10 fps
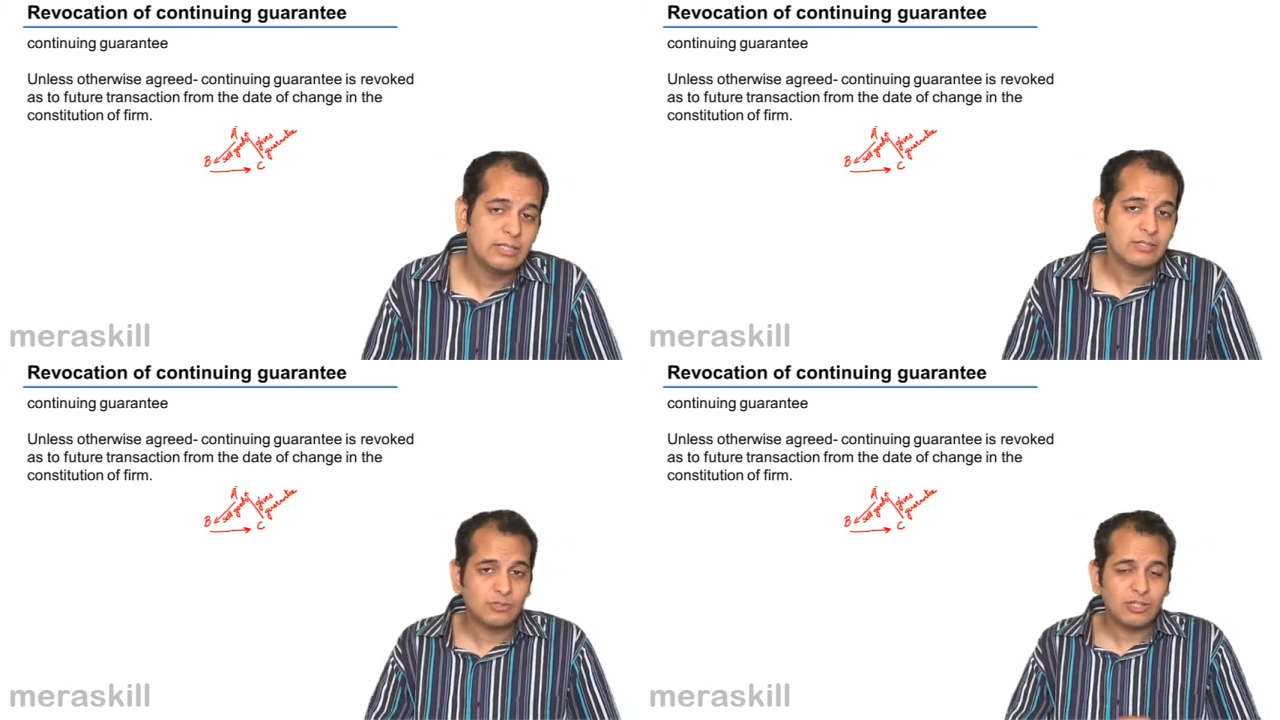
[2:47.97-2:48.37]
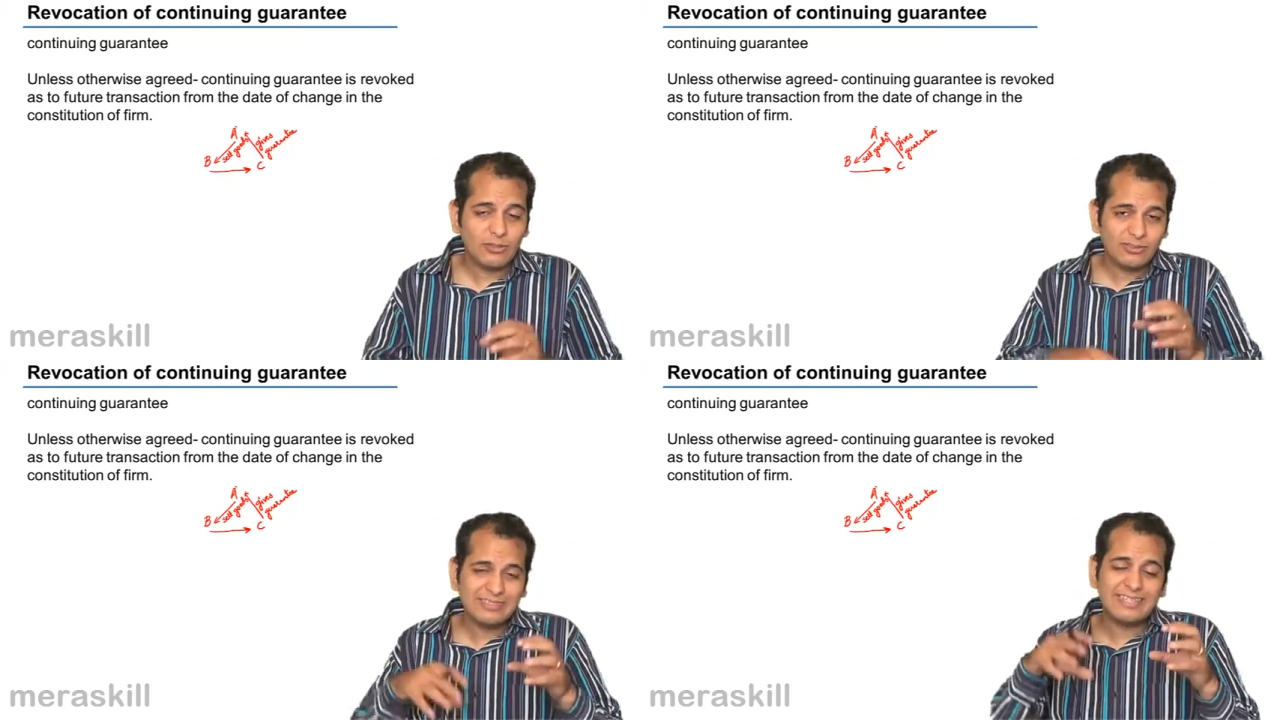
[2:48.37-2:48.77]
So now
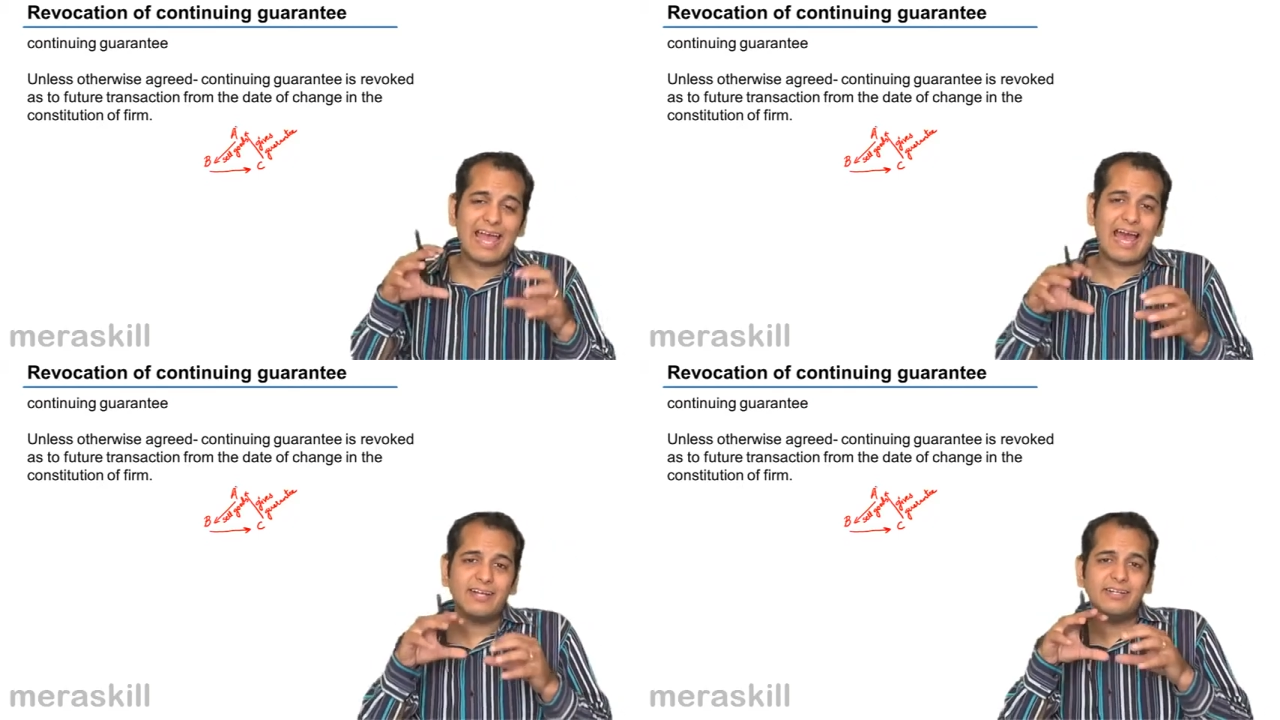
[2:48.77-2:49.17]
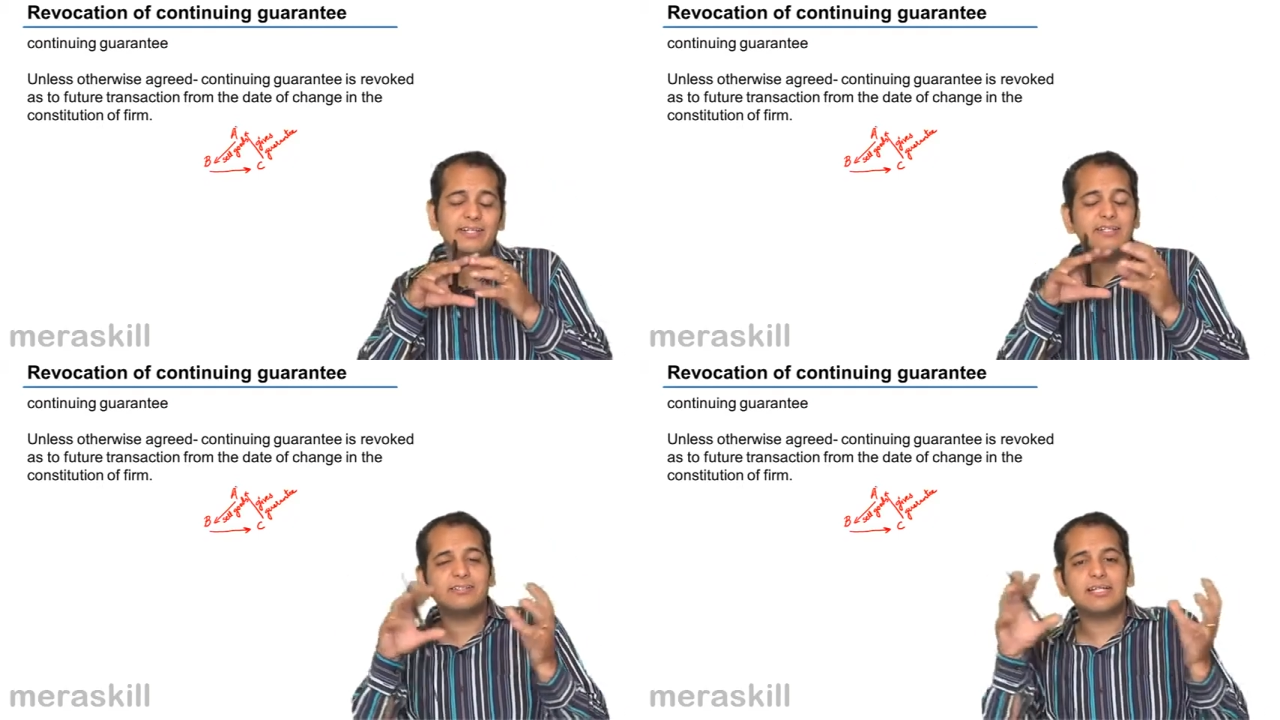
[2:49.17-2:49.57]
this
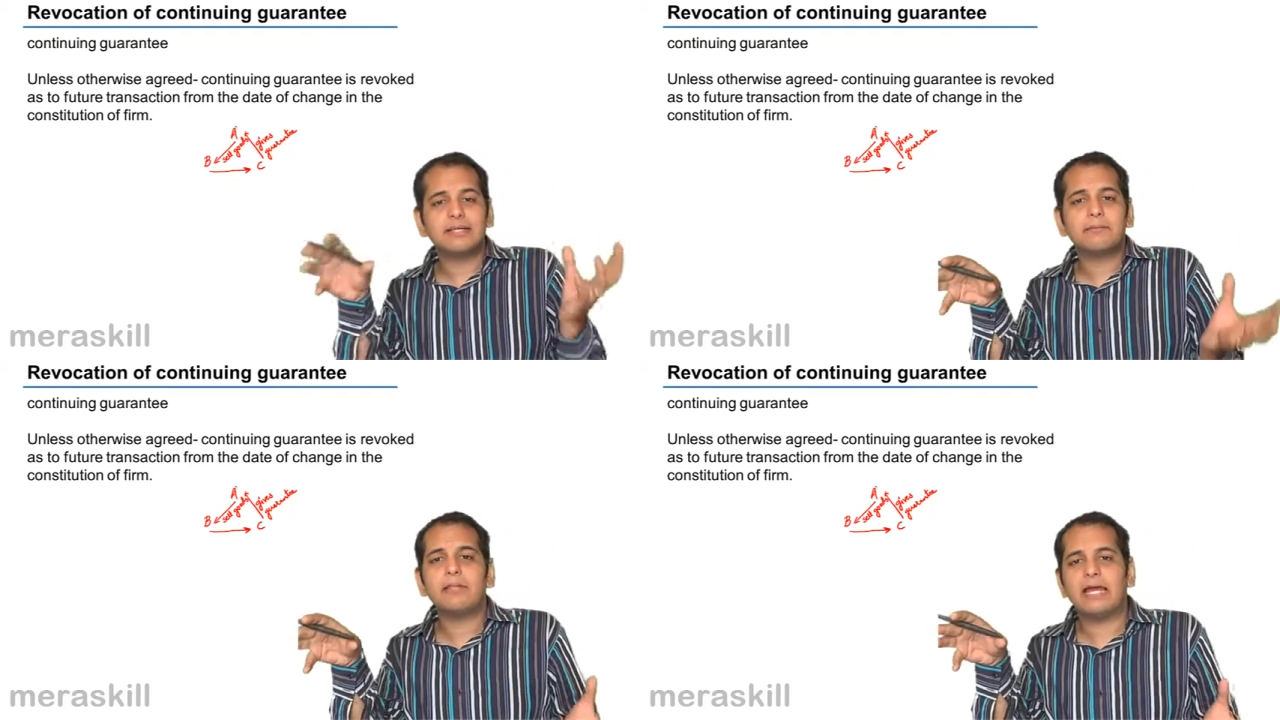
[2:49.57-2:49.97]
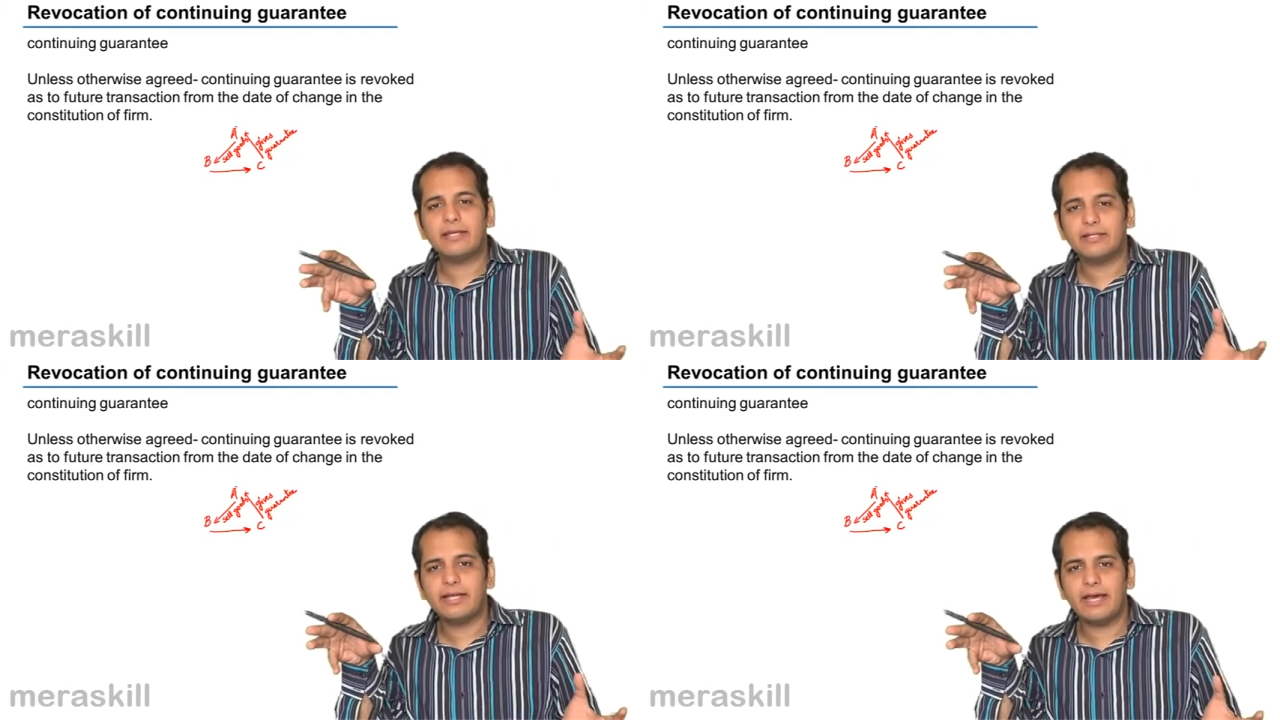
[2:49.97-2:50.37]
guarantee is like a
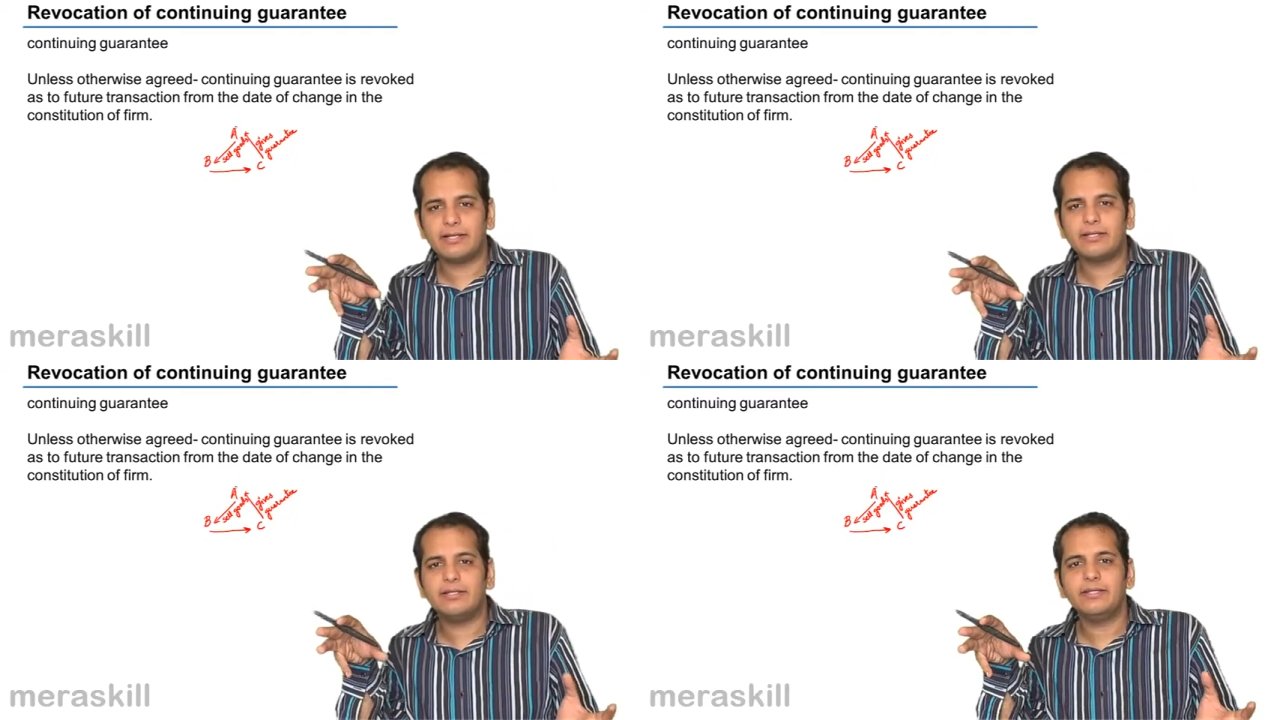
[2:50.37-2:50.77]
blanket guarantee.